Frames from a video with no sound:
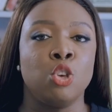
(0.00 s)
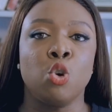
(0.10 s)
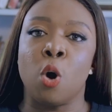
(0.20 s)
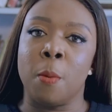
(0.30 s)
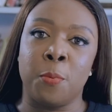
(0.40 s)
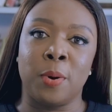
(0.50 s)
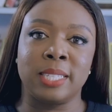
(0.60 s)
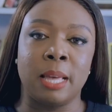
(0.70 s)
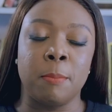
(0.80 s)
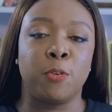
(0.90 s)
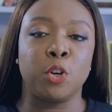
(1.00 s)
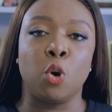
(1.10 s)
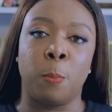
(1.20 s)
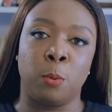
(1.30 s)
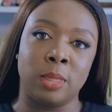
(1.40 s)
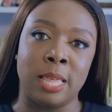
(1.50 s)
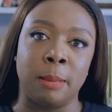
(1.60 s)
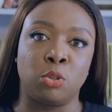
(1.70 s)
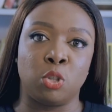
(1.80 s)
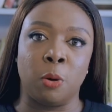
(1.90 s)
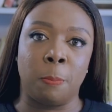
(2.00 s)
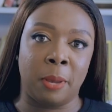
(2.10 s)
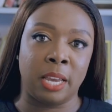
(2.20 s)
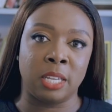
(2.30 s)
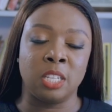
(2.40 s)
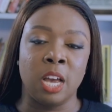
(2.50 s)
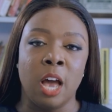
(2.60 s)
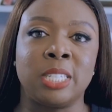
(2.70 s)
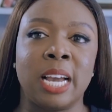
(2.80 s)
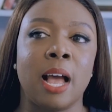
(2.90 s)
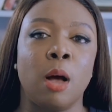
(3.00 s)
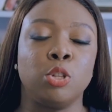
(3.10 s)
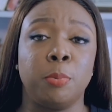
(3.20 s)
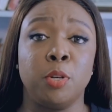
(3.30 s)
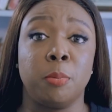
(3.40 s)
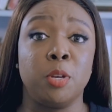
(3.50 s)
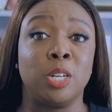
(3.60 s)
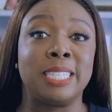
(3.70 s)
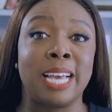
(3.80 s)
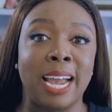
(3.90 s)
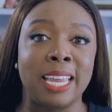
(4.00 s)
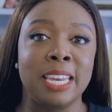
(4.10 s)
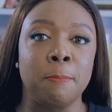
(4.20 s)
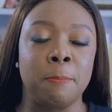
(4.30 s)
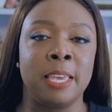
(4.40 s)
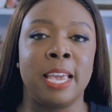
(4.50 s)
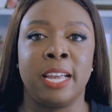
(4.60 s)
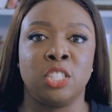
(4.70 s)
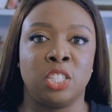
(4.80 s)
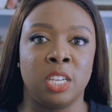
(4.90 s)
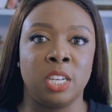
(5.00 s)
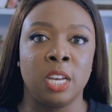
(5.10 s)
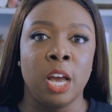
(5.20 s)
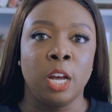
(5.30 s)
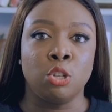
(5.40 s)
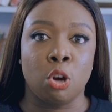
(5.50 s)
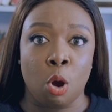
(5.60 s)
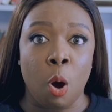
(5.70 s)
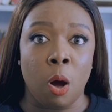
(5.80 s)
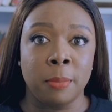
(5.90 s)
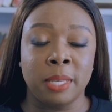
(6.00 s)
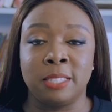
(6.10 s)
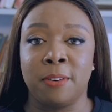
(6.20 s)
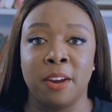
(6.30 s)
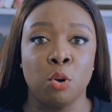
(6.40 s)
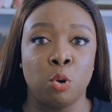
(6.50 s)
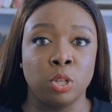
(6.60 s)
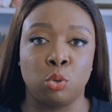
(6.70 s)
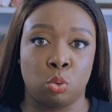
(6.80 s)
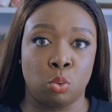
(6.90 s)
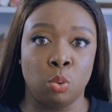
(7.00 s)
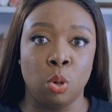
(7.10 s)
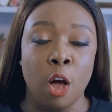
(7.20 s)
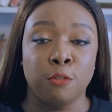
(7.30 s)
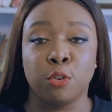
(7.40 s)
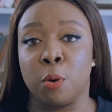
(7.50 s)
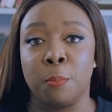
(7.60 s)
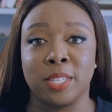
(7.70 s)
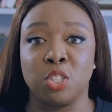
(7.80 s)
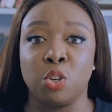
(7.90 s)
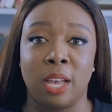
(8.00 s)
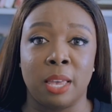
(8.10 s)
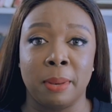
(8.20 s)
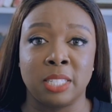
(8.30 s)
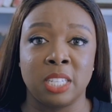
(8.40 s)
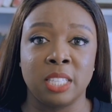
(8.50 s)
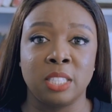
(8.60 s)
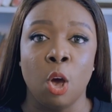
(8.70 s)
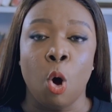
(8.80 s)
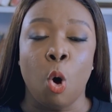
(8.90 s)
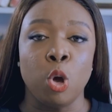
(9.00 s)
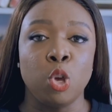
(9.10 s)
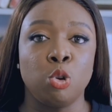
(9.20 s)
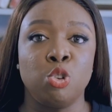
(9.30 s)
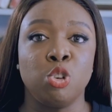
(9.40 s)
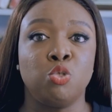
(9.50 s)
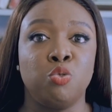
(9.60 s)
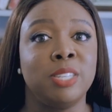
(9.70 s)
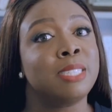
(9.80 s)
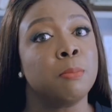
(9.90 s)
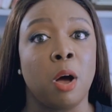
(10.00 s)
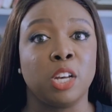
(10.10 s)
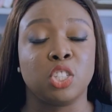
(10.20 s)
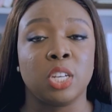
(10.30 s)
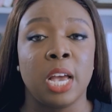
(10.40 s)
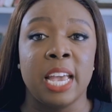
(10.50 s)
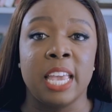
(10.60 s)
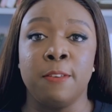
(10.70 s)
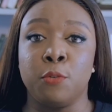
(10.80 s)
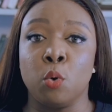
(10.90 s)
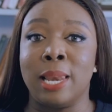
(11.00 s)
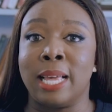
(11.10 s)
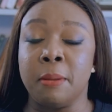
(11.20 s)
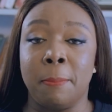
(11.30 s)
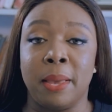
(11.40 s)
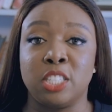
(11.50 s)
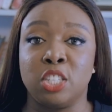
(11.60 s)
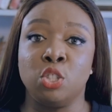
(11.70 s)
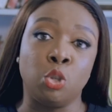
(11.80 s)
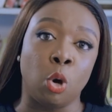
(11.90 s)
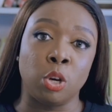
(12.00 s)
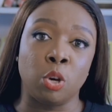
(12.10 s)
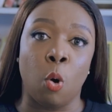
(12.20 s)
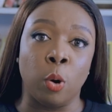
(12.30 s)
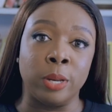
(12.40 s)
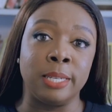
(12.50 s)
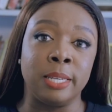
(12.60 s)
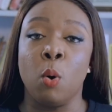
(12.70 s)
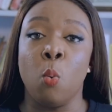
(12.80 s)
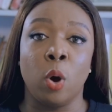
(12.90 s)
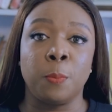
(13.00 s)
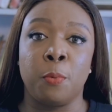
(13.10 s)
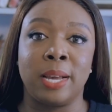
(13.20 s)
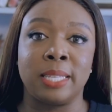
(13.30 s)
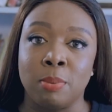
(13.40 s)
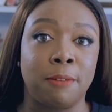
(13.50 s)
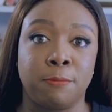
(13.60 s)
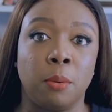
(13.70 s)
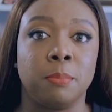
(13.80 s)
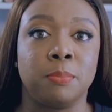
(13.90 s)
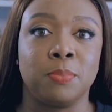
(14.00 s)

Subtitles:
you compress them before you upload them to your page. Check out www.tinypng.com. It's a very good tool for compressing your images, or you could use Resmush if your landing page is done on a WordPress platform.